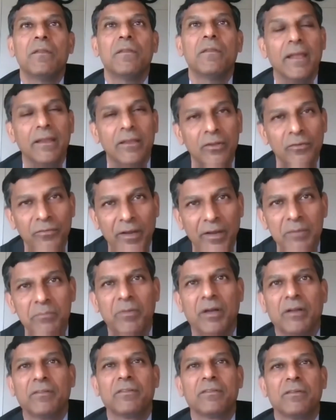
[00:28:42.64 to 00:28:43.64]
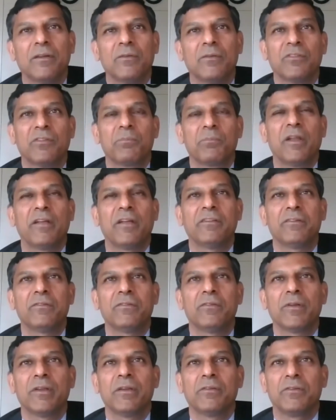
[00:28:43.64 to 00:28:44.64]
Thank you very much. It was a pleasure
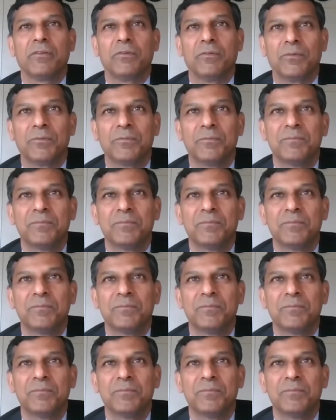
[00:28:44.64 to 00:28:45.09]
talking to you.